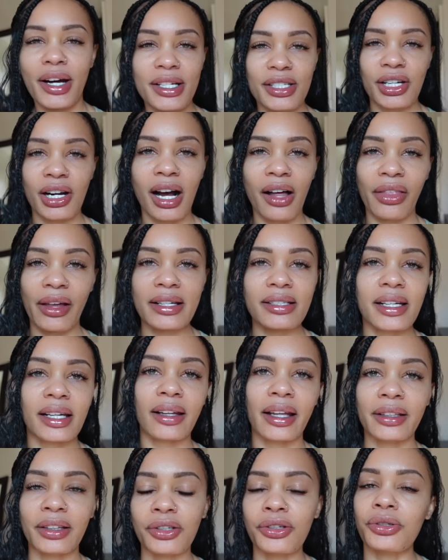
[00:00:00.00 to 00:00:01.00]
guys know how they say
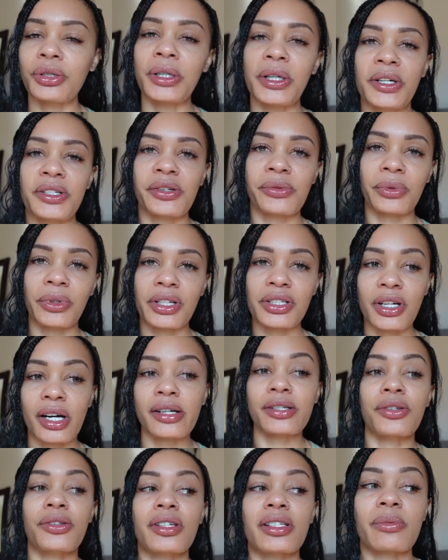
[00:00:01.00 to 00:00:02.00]
like the new year doesn't really start
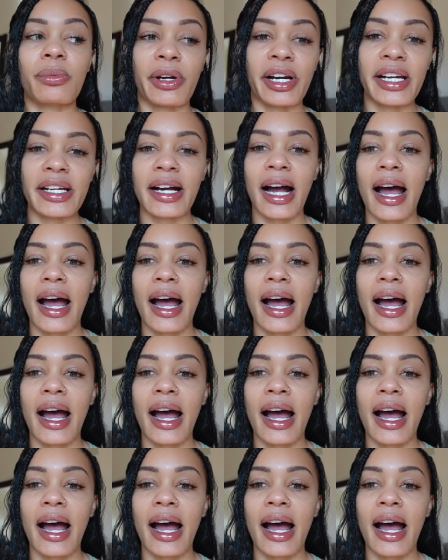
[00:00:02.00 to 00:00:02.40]
until the spring.